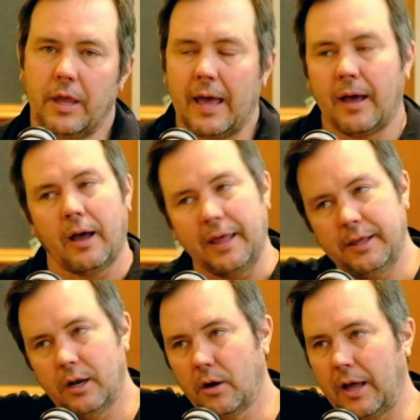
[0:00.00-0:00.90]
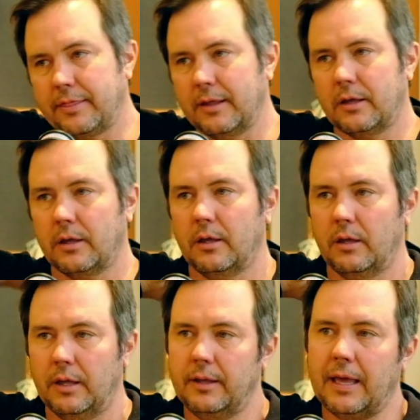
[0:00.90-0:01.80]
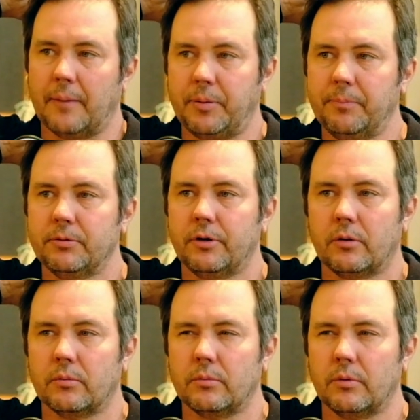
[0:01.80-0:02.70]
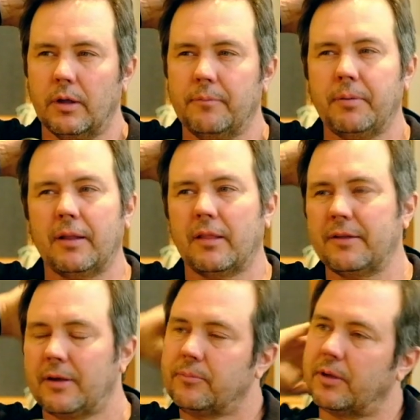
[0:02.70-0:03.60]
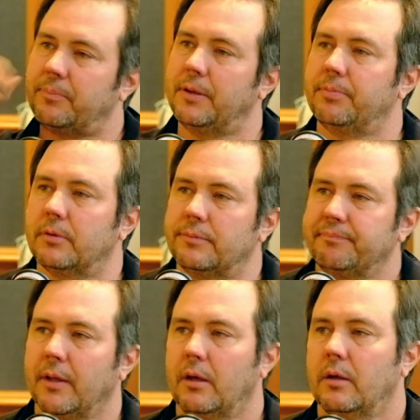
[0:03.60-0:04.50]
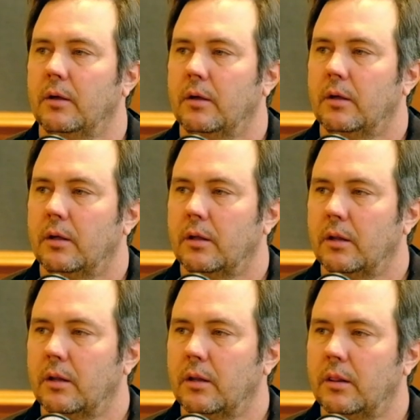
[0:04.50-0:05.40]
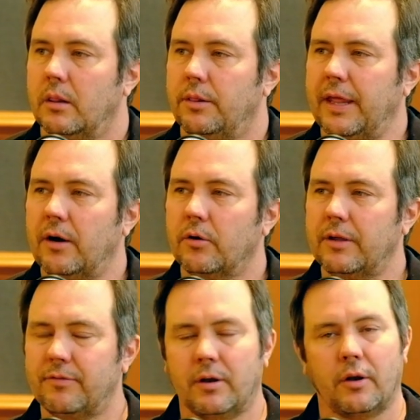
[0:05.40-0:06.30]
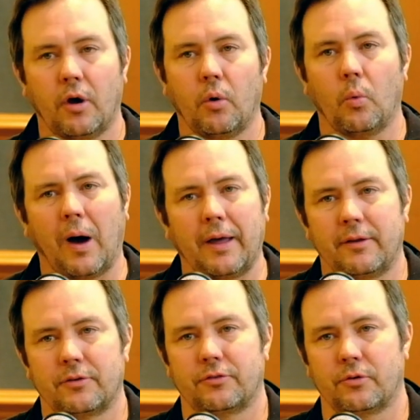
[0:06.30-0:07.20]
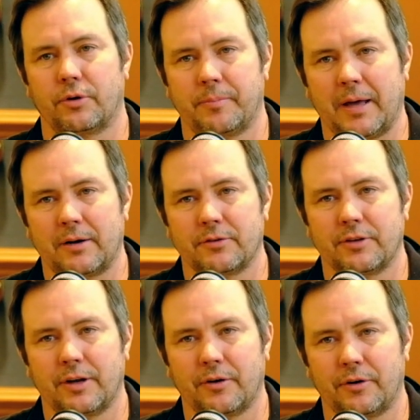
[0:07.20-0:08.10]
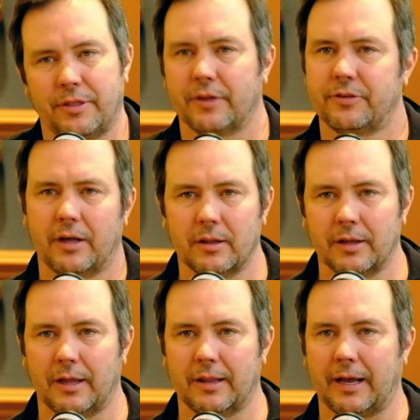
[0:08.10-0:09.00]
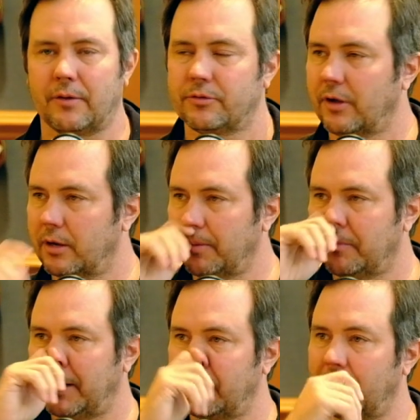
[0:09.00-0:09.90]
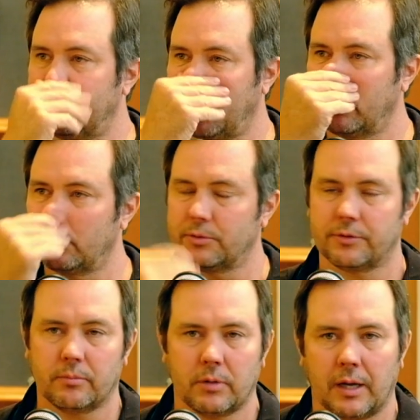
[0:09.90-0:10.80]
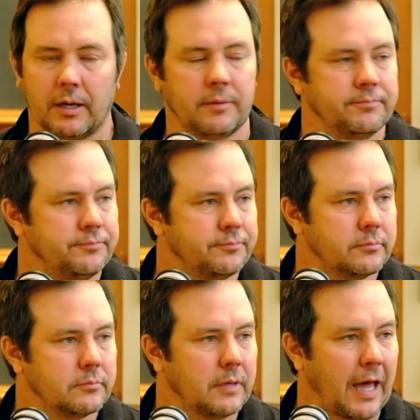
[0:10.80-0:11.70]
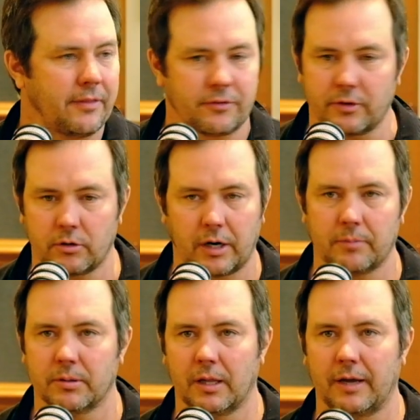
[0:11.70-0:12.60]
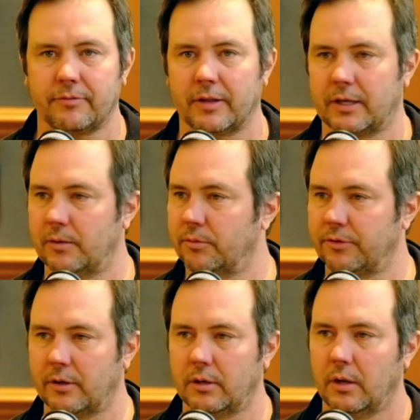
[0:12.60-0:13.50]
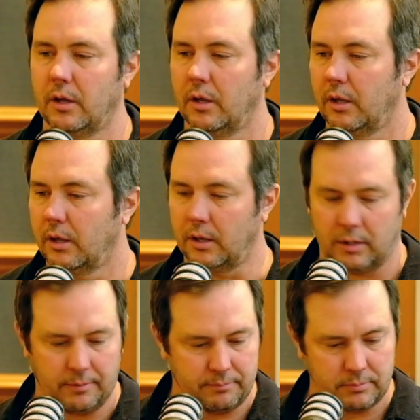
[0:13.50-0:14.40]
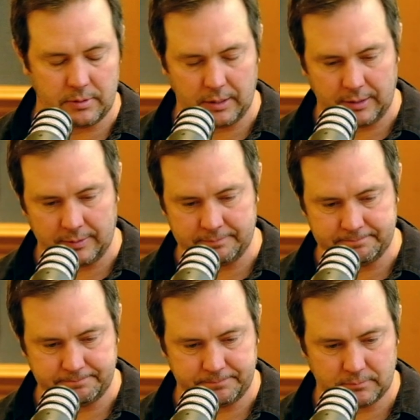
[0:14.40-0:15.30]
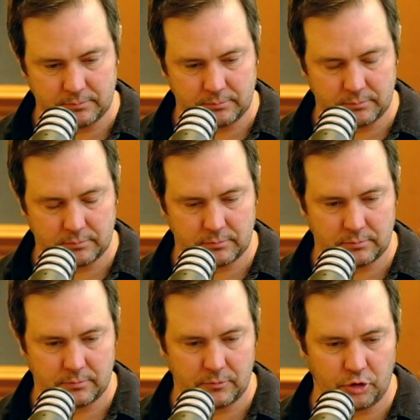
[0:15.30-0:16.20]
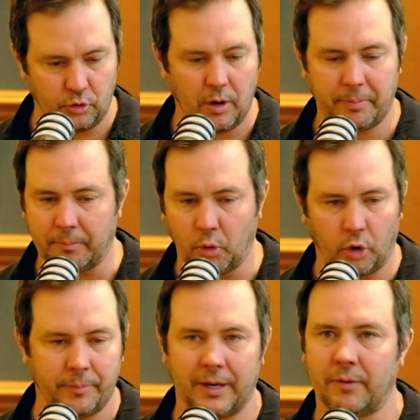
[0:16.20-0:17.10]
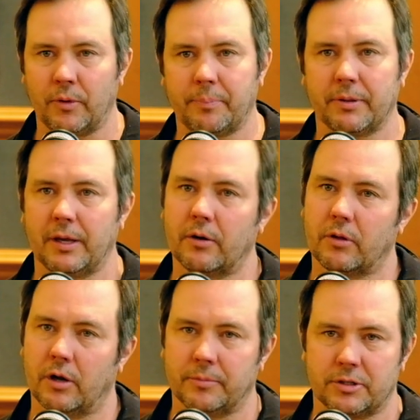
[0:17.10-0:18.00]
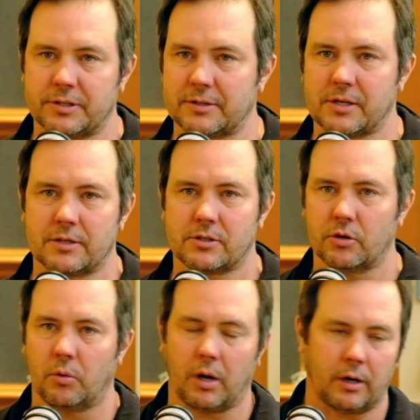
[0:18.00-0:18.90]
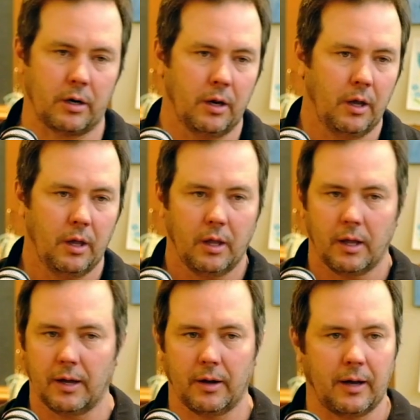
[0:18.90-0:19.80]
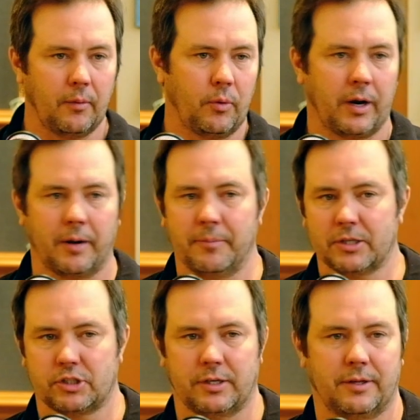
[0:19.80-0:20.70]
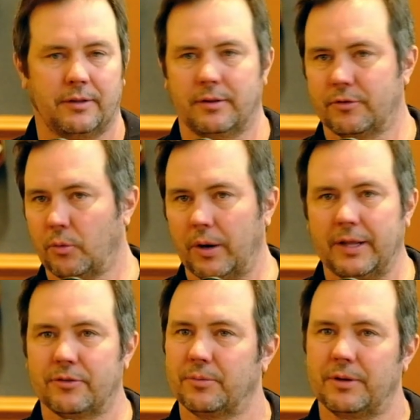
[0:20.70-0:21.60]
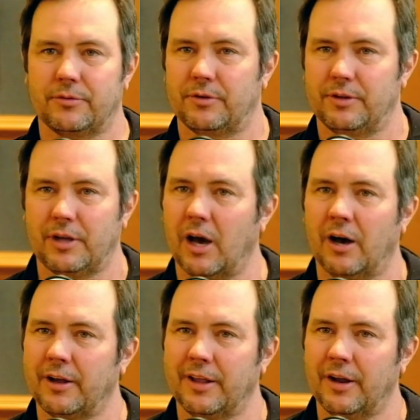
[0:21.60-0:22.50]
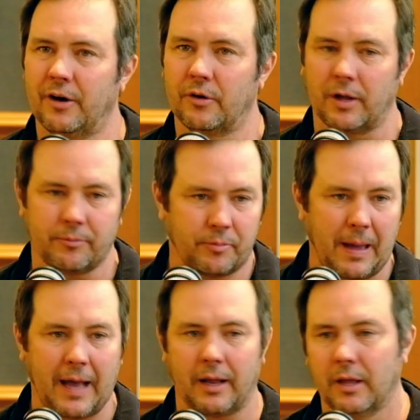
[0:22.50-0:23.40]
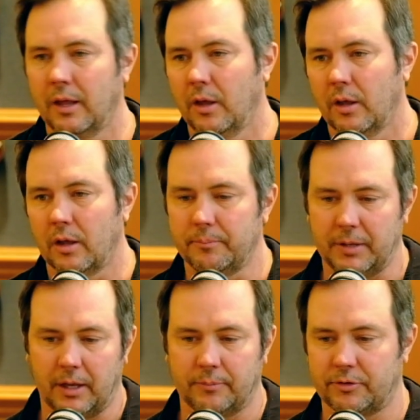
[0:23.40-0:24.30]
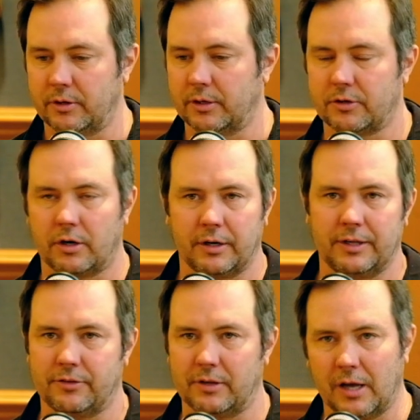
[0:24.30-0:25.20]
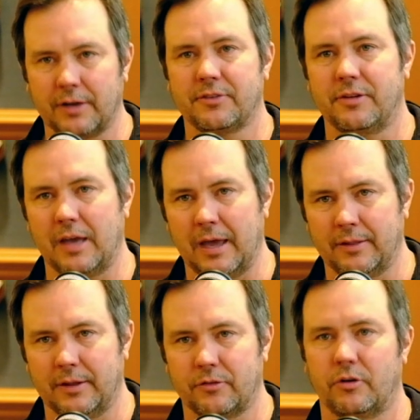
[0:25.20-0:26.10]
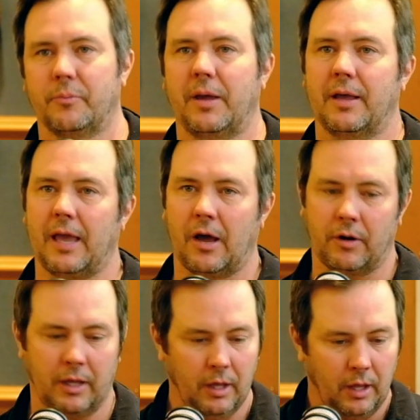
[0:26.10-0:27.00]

Yeah, you know, I think it, it, yeah, people don't, and, and a lot of times, like people, they don't even know why their story matters, you know, or they'll tell, like I was talking about, my grandfather was a, um, had this incredible life. Like he was a, a um, grew up a Mormon in Ripley, Oklahoma, just outside of Stillwater, uh, went on a mission in the 20s when he was young, you know, comes back, becomes an attorney, he's the youngest DA in the history of Payne County,